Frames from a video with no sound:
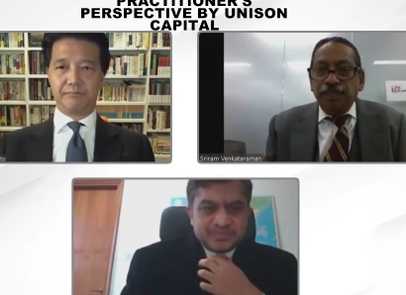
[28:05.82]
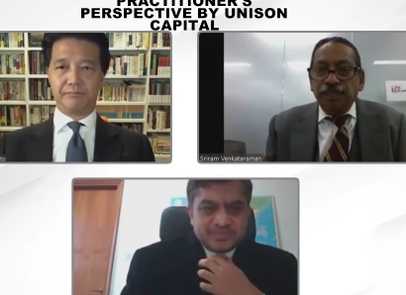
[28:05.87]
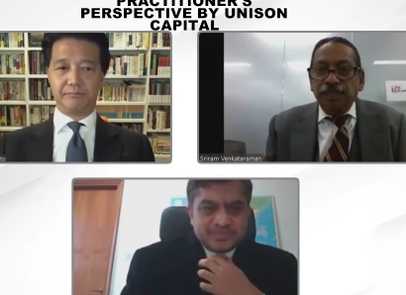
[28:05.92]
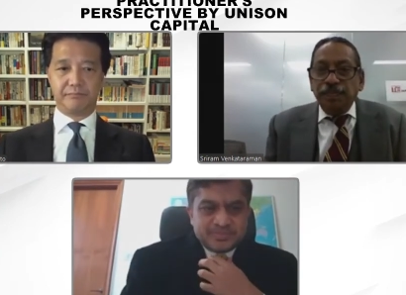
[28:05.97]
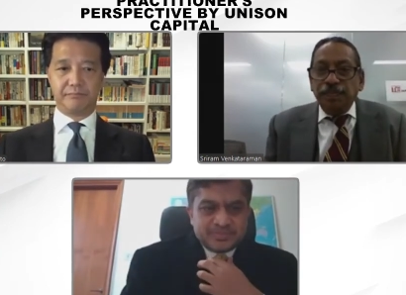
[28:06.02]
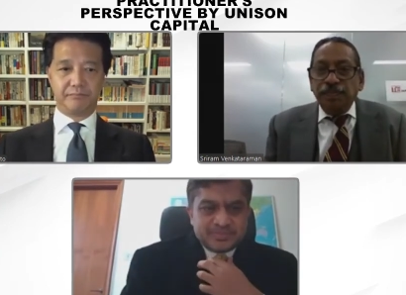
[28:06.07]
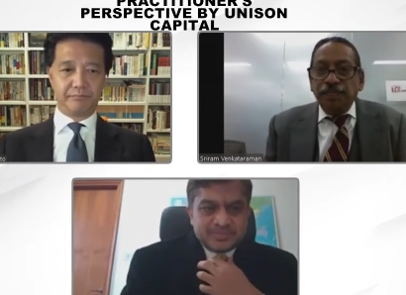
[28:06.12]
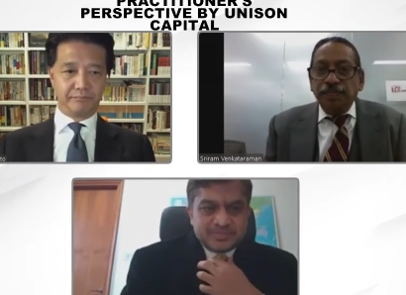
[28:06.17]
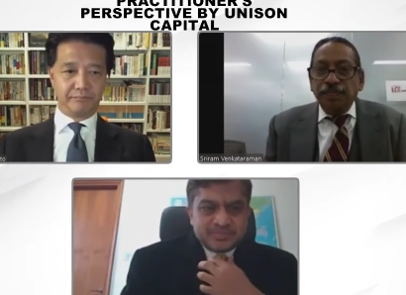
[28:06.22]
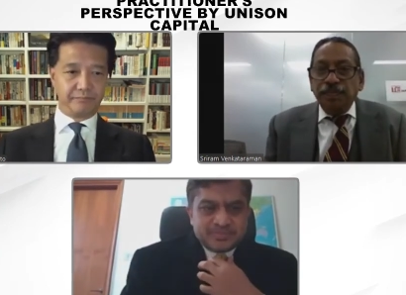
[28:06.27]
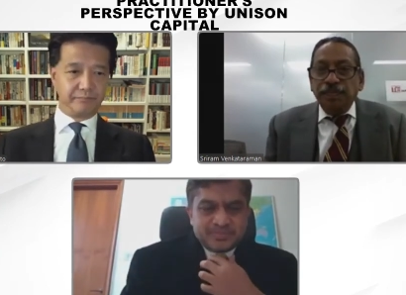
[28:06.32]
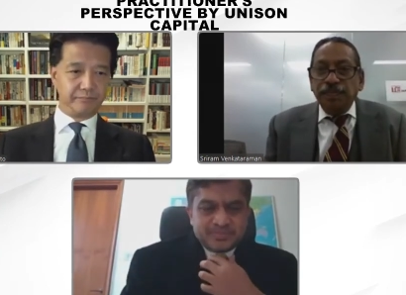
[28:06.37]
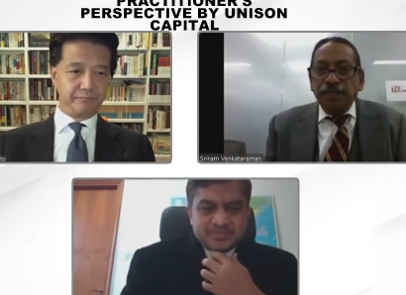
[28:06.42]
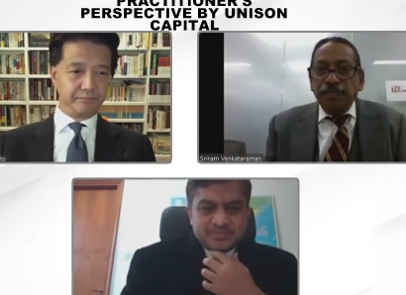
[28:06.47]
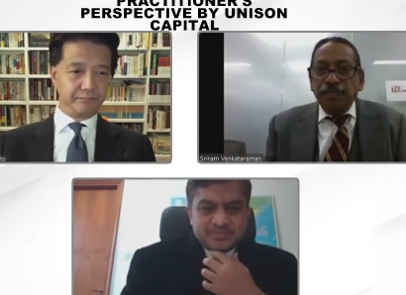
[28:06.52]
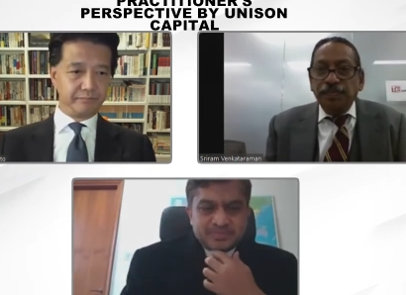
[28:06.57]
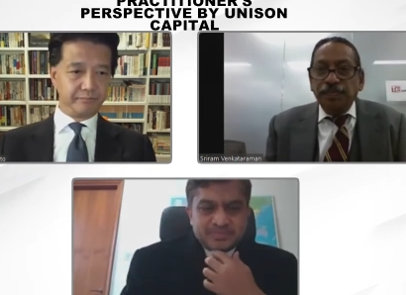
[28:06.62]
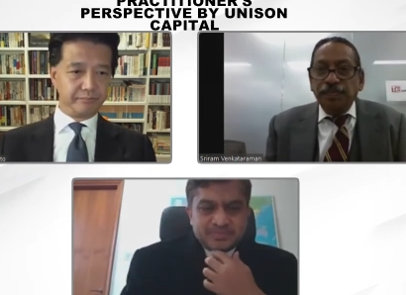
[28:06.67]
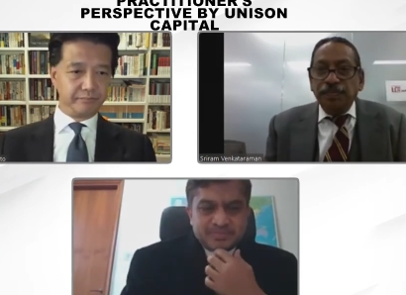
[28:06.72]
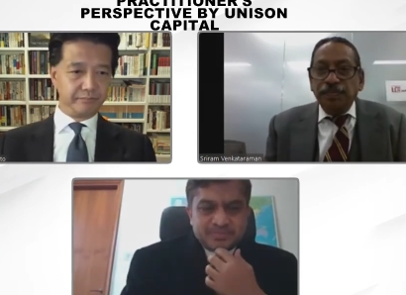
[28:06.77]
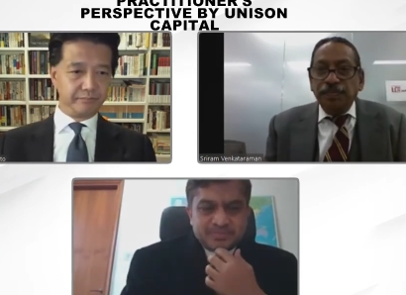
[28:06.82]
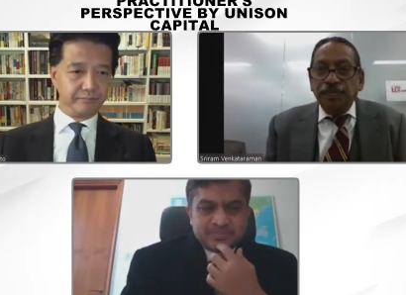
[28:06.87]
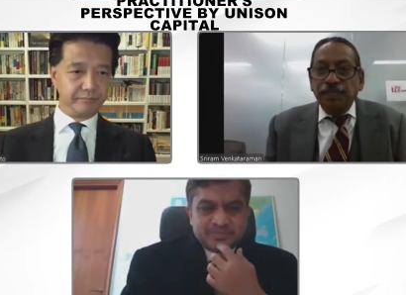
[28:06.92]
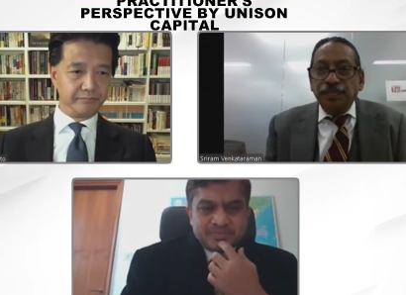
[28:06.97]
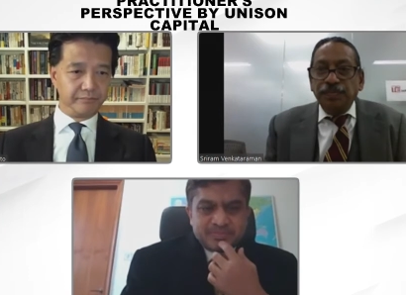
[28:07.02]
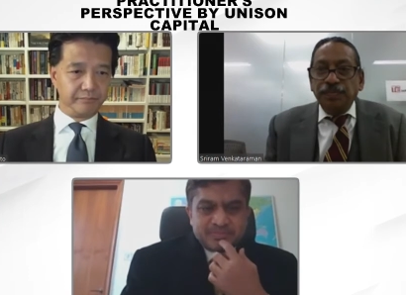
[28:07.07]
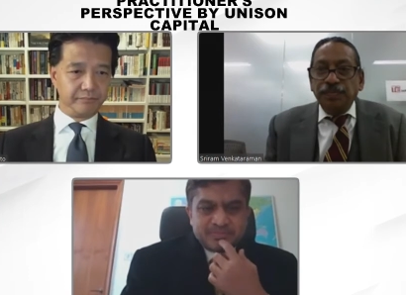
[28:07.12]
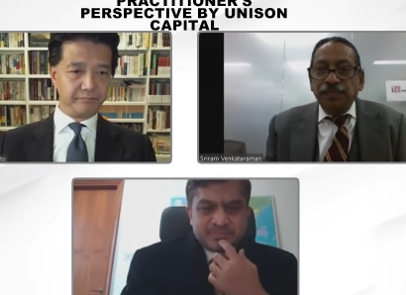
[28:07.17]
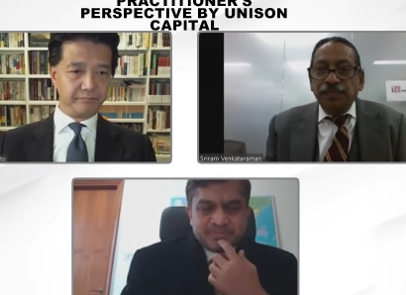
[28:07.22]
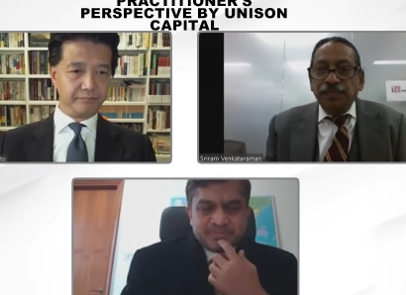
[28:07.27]

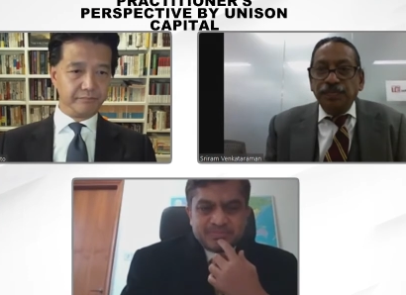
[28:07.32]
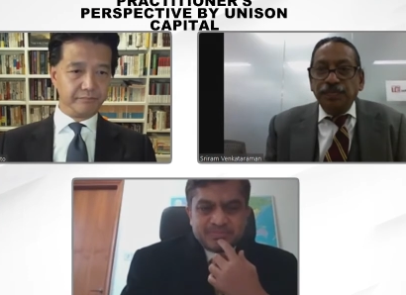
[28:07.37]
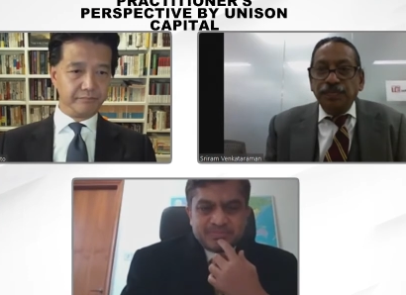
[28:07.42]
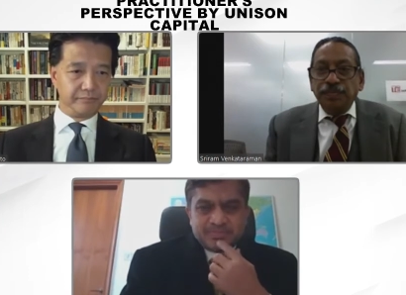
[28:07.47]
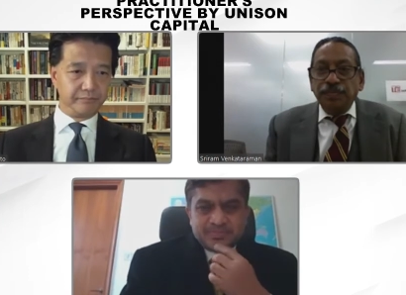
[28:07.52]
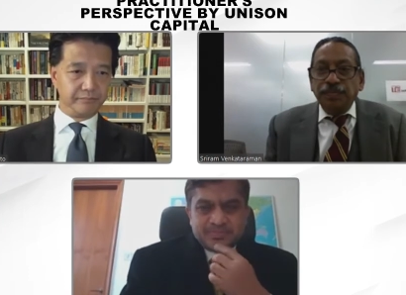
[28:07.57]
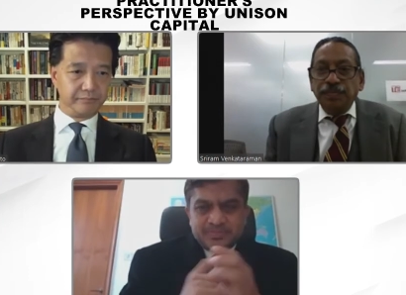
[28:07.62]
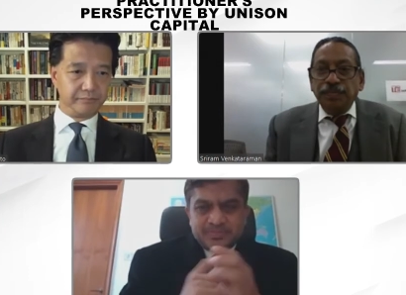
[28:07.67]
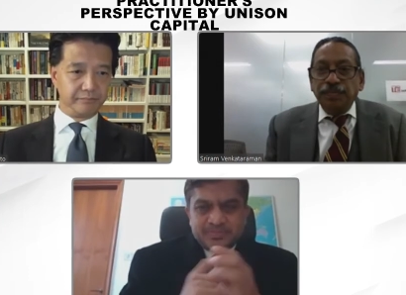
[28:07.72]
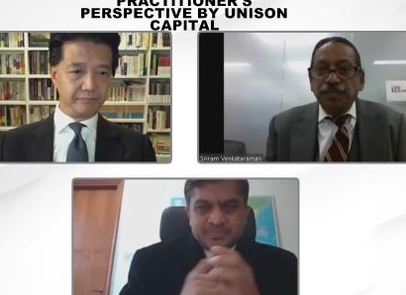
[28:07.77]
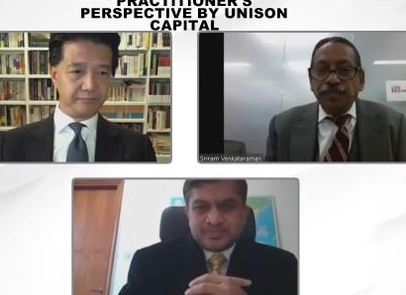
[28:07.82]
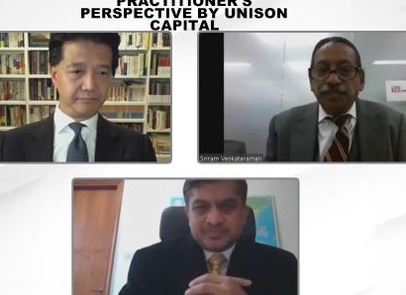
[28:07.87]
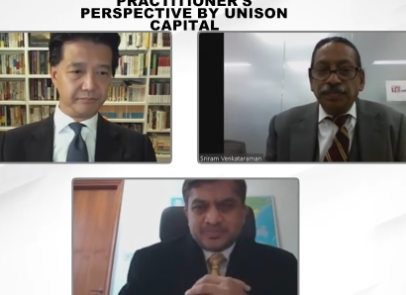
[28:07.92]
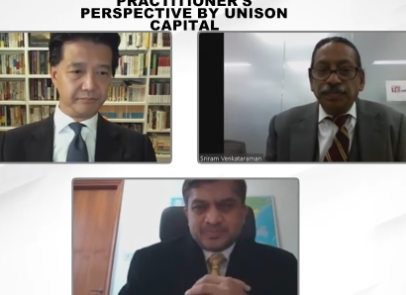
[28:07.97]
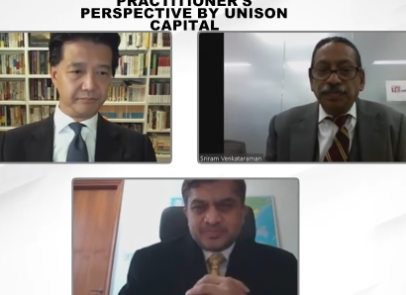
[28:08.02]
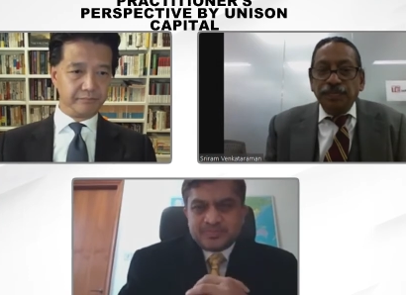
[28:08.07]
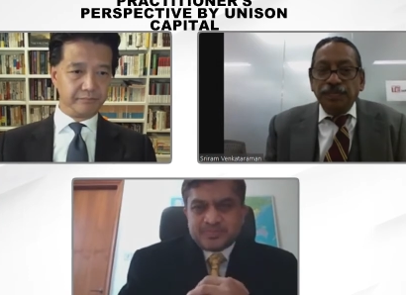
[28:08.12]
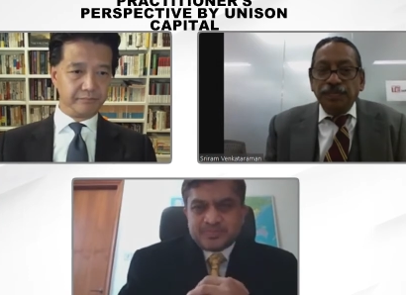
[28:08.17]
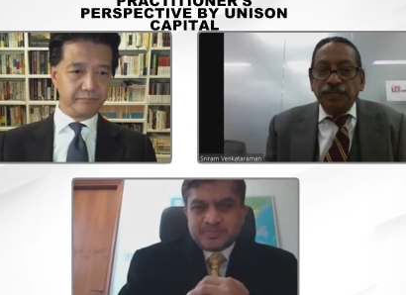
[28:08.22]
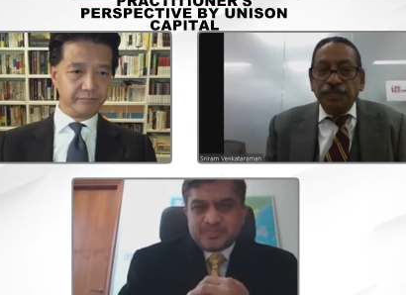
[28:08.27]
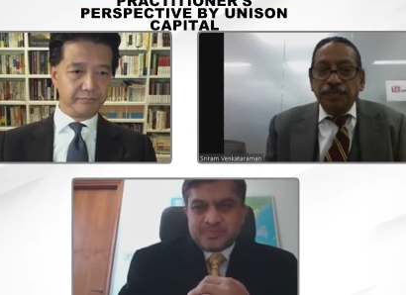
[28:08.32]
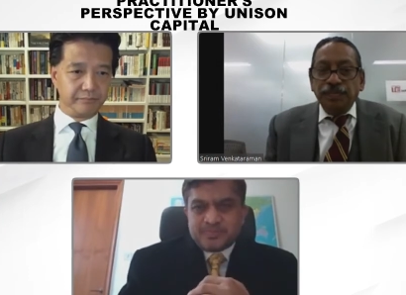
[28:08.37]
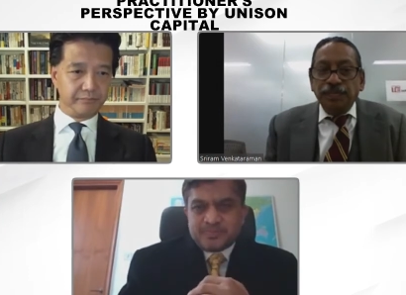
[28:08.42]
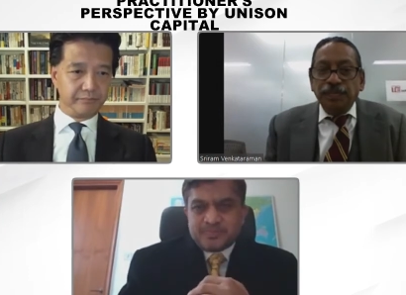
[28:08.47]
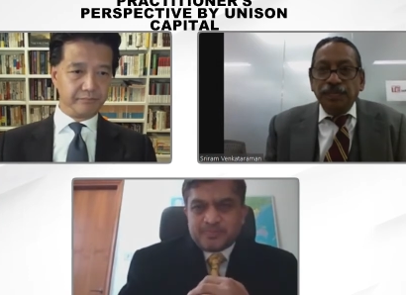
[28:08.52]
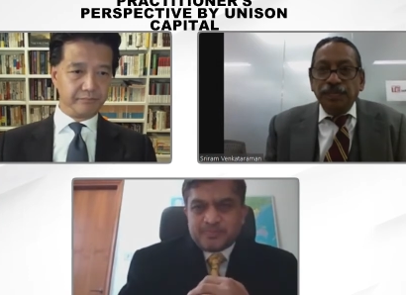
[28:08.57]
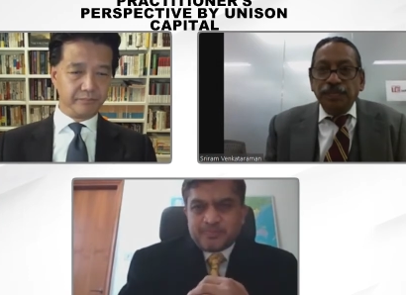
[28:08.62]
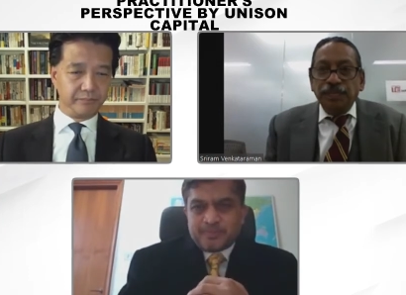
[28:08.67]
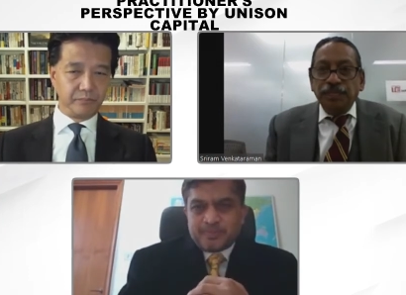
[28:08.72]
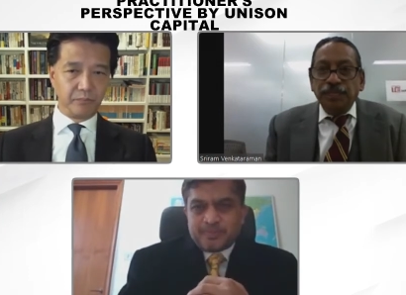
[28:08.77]
Nobody speaks.